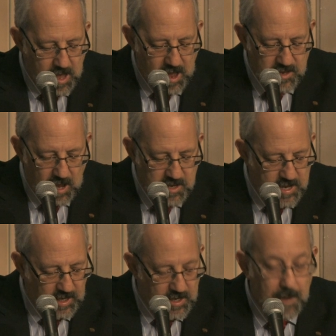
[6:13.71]
and
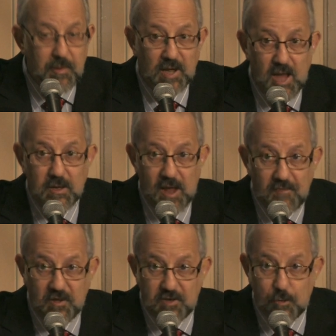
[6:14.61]
dig it up again,
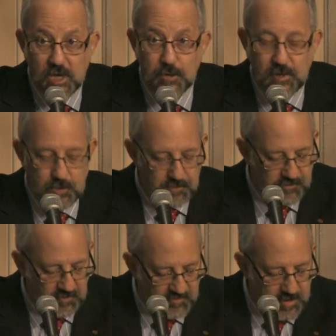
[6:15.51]
have the Treasury do
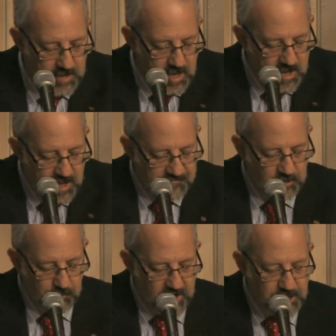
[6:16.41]
this. He said, if the
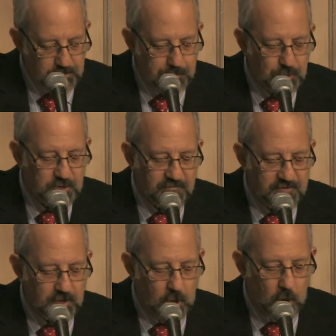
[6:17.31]
Treasury were to
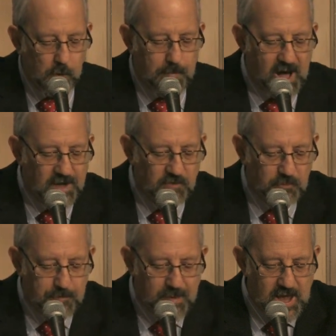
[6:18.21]
fill old bottles
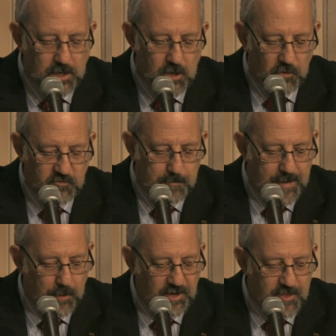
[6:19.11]
with banknotes,
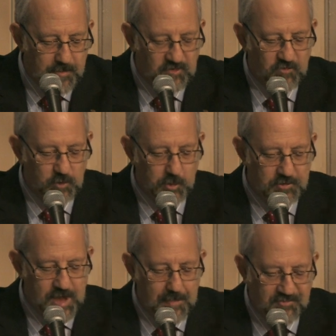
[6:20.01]
bury them at suitable
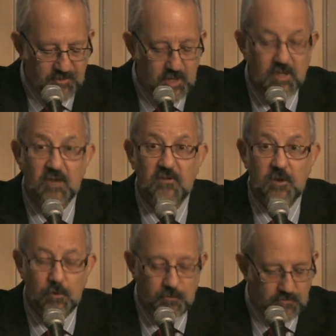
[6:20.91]
depths in
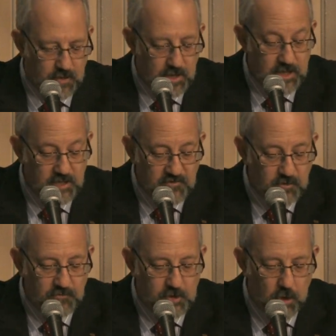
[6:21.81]

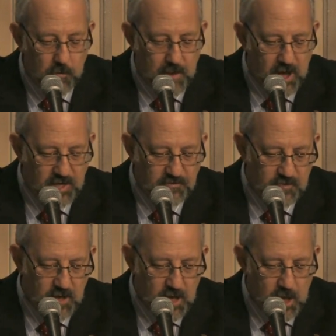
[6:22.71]
disused coal
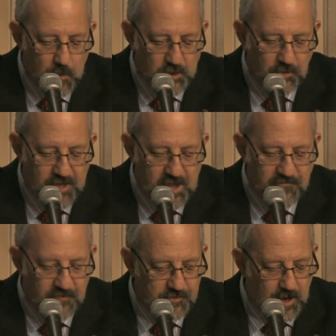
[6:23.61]
mines, which are then
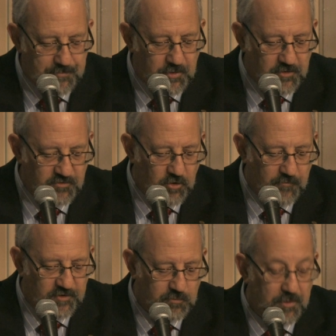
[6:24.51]
filled up to the
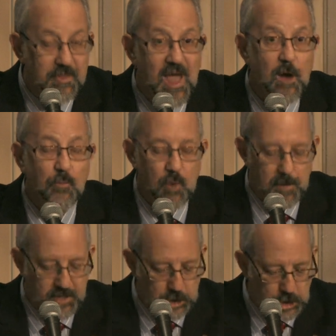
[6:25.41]
surface with town
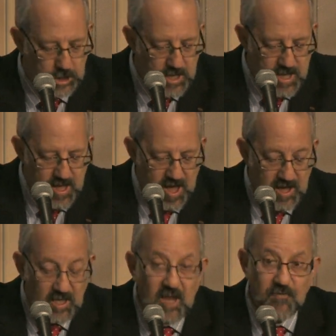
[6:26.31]
rubbish,
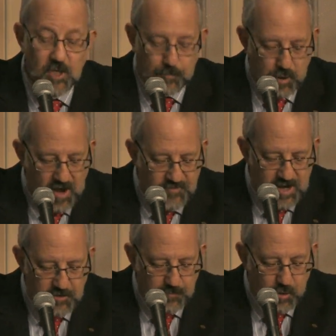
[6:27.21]
and leave it to private
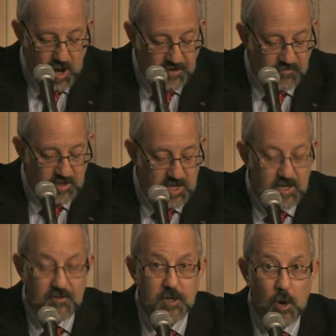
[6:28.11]
enterprise to
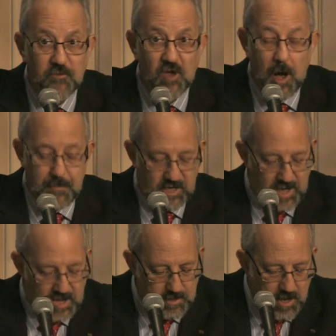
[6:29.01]
dig the notes up
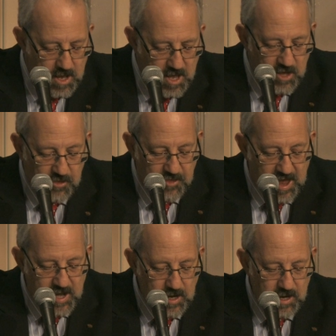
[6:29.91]
again,
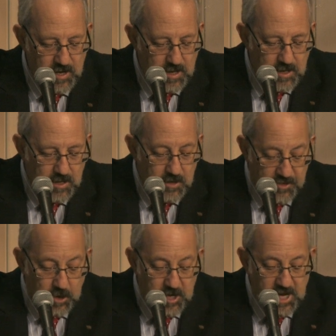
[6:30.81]
then
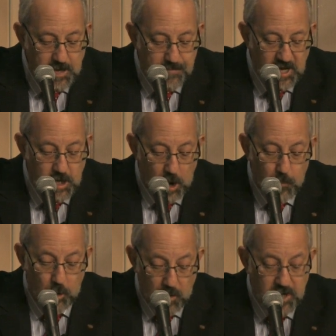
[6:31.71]
there need be no
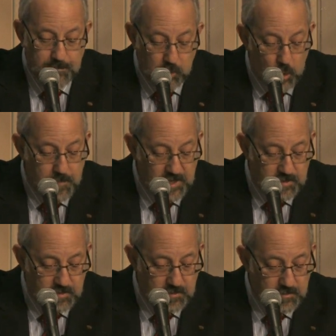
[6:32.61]
more
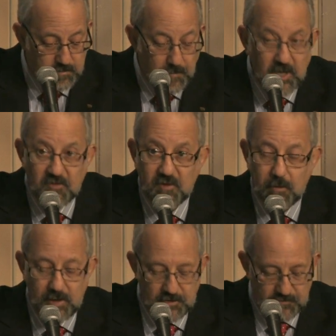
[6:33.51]
unemployment. I mean, he's
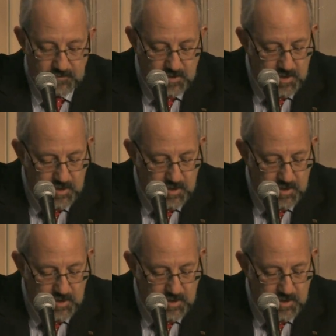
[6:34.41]
serious.